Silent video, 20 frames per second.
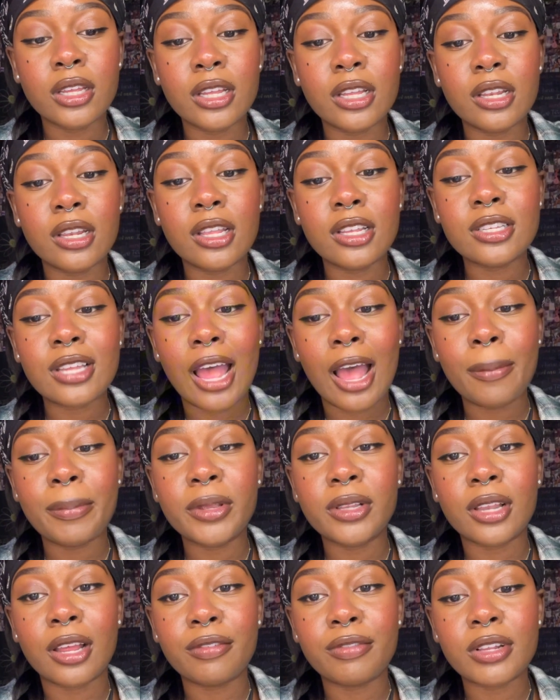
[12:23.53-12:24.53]
this
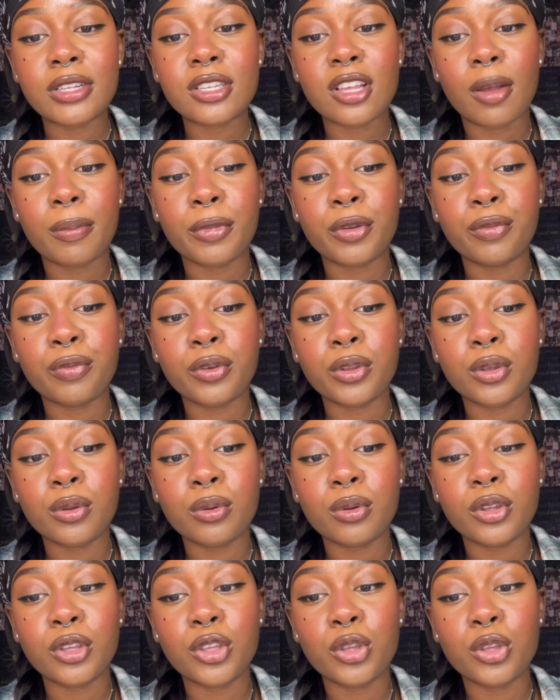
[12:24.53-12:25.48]
happy life that's coming for you,